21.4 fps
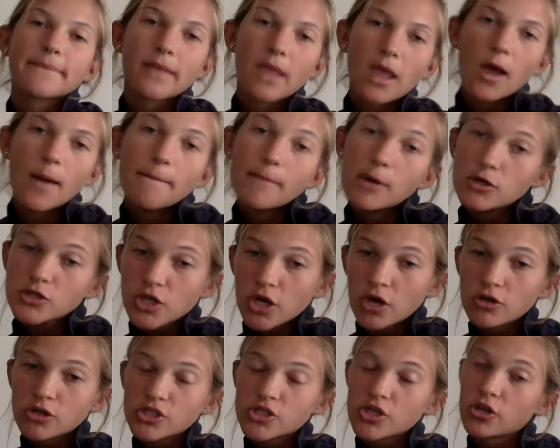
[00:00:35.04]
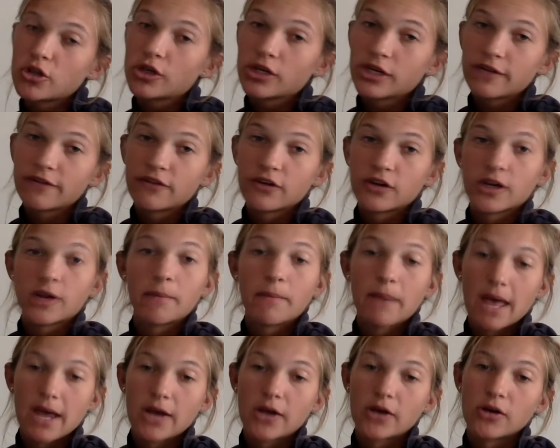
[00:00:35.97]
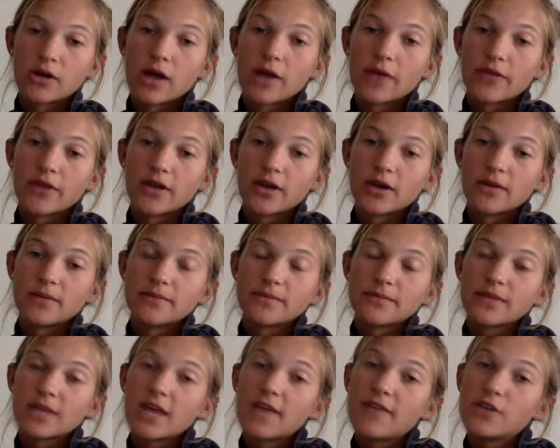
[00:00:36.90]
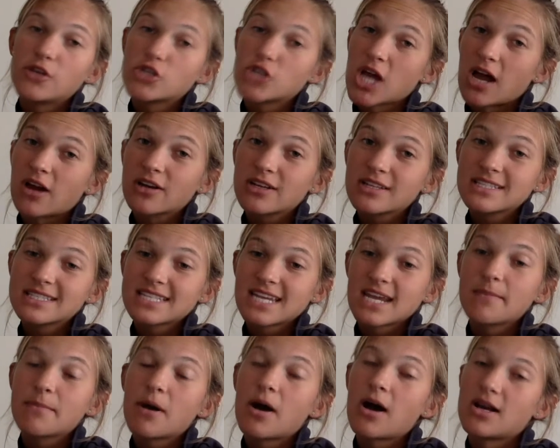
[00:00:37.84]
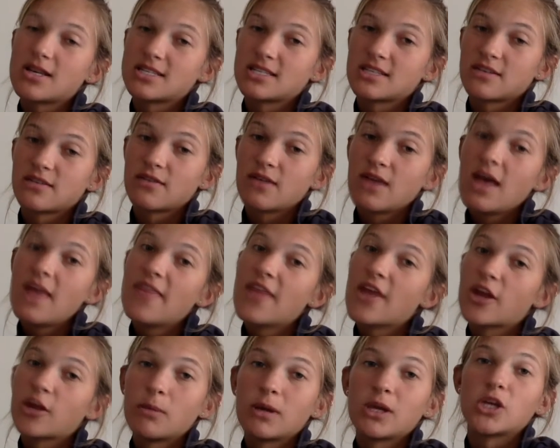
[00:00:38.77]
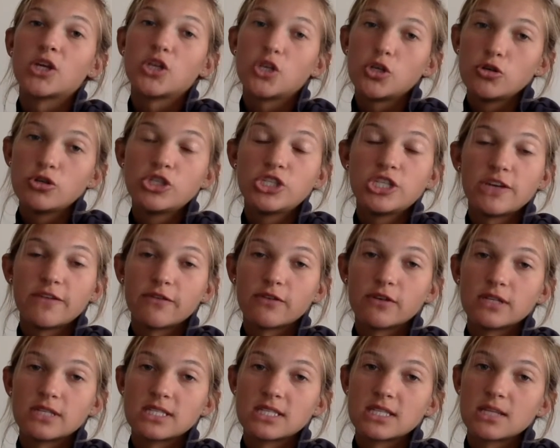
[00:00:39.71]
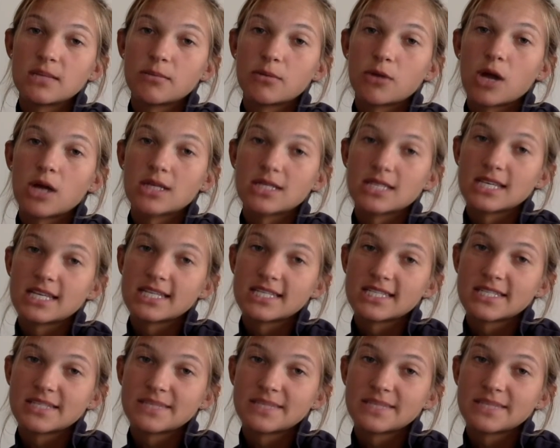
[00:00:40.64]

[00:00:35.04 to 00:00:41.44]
Most coaches are looking for a competitor out there. If your child can stay positive, that can make a huge difference in the process.